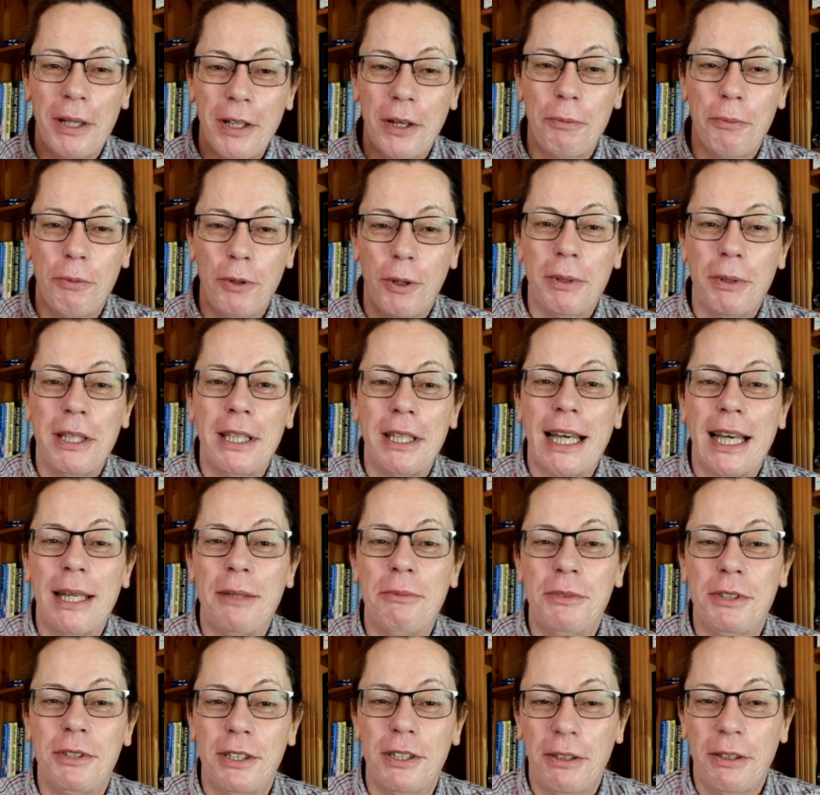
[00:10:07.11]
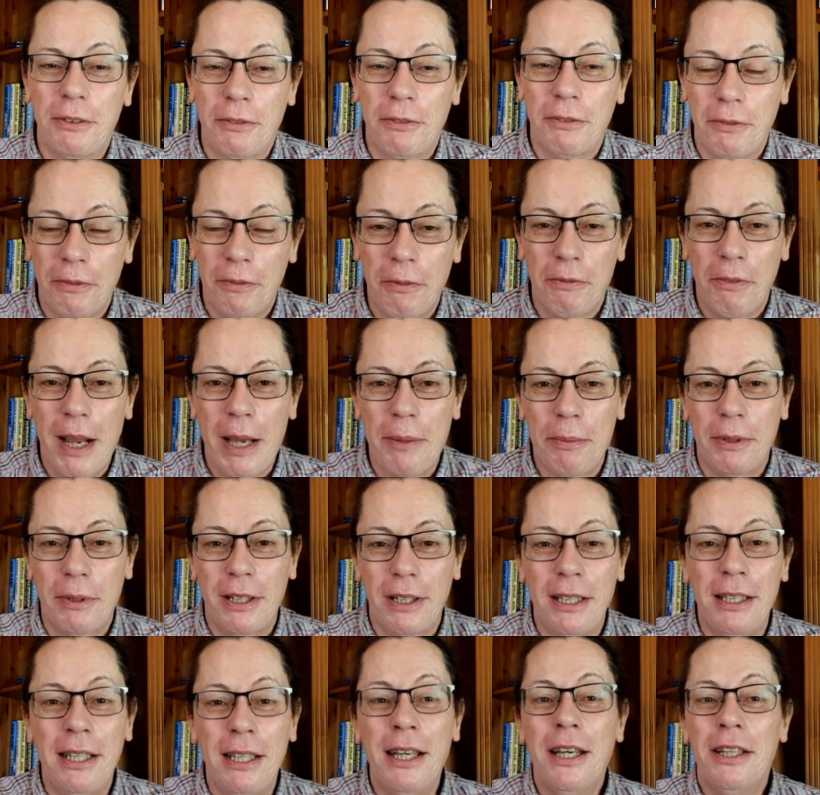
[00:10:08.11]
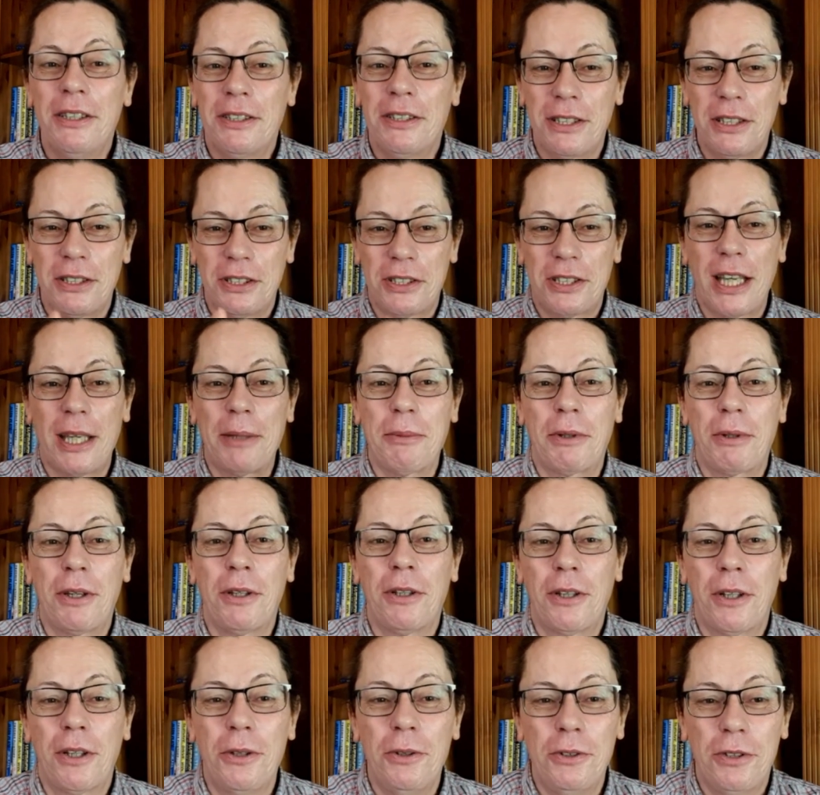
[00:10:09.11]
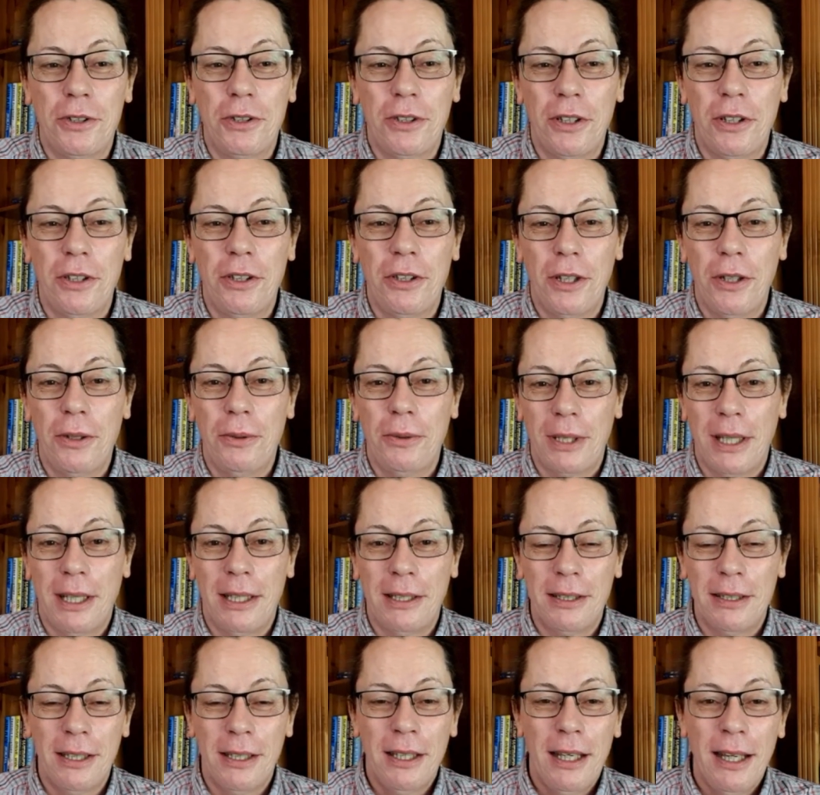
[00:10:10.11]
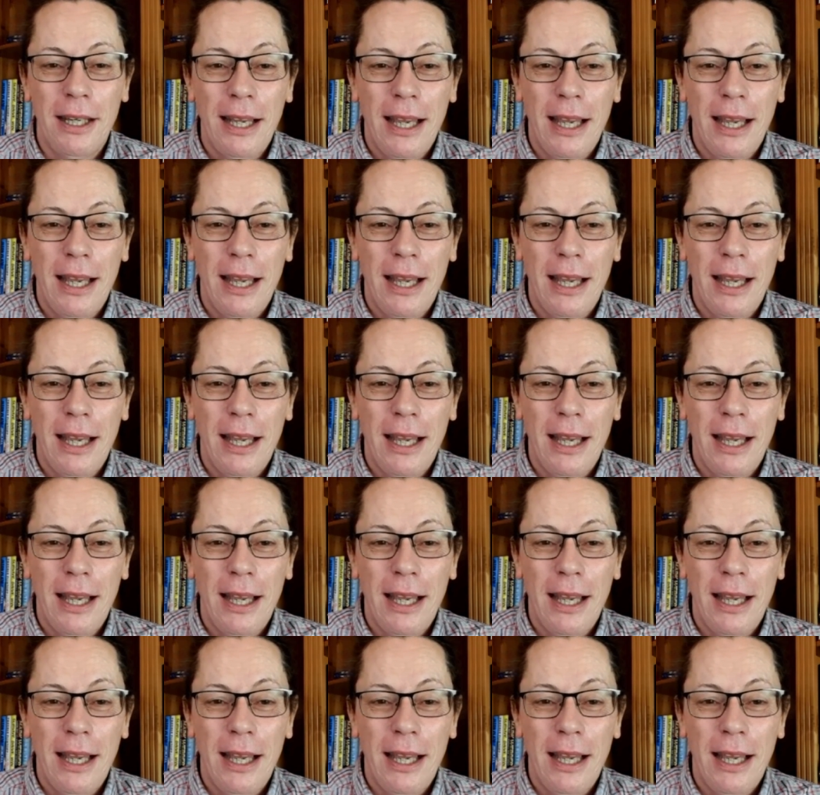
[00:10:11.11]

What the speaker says: and I probably came to the rapidly to the same conclusion that you did.